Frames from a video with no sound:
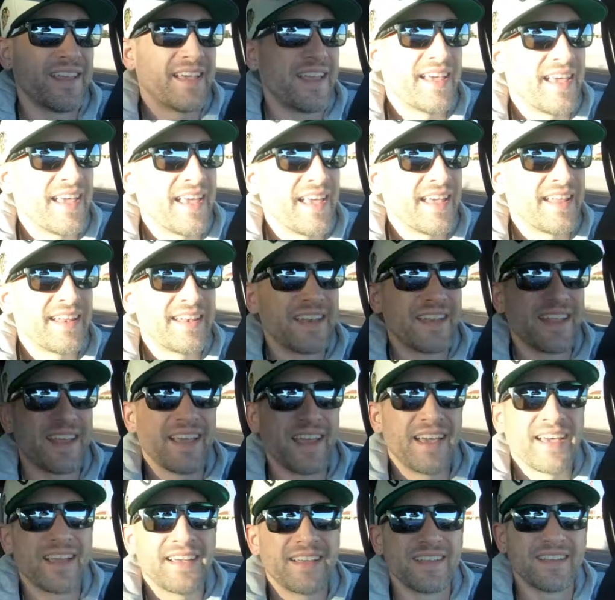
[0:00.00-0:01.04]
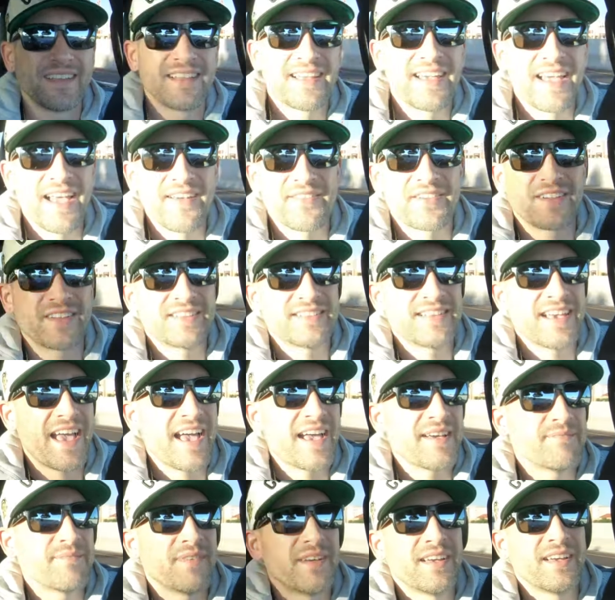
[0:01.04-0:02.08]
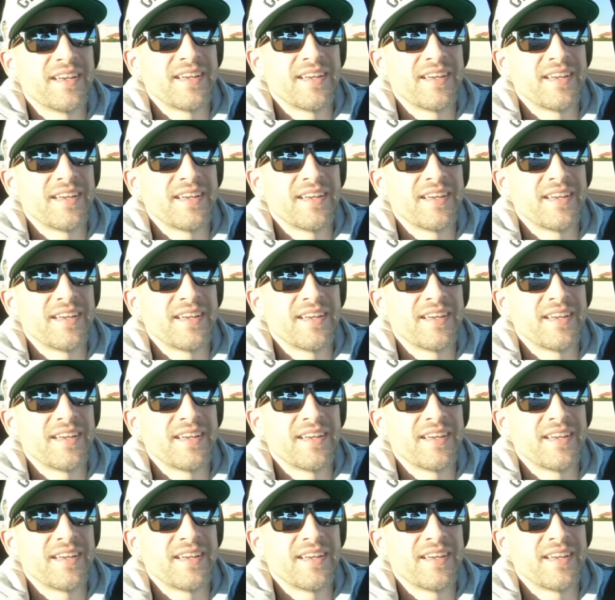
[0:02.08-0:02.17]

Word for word: and uh, have a good time.